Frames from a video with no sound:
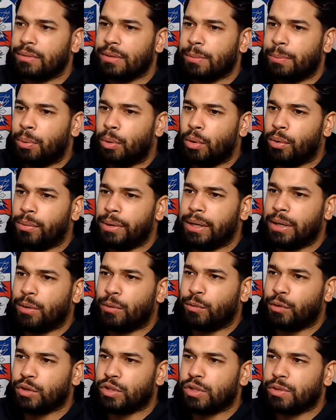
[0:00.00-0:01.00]
Puerto Rico
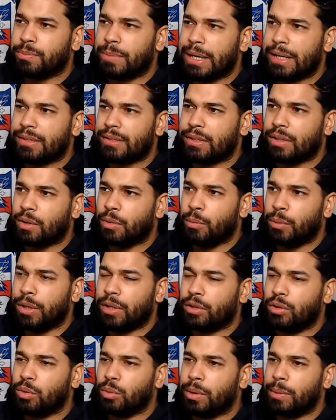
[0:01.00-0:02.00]
versus Mexico. We
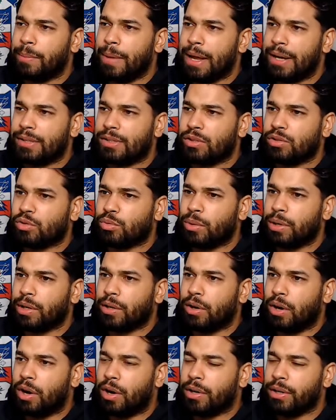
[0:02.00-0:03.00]
could do it in Madison Square
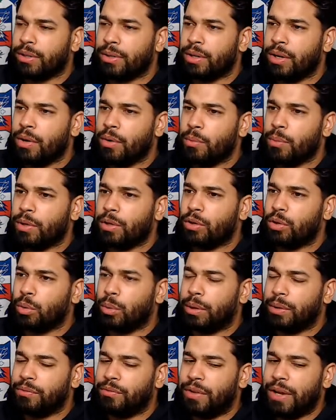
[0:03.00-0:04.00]
Garden. We could do
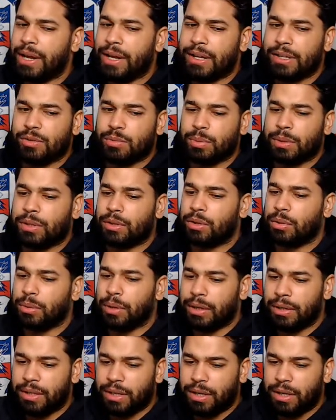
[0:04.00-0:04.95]
it in Vegas. We could do it,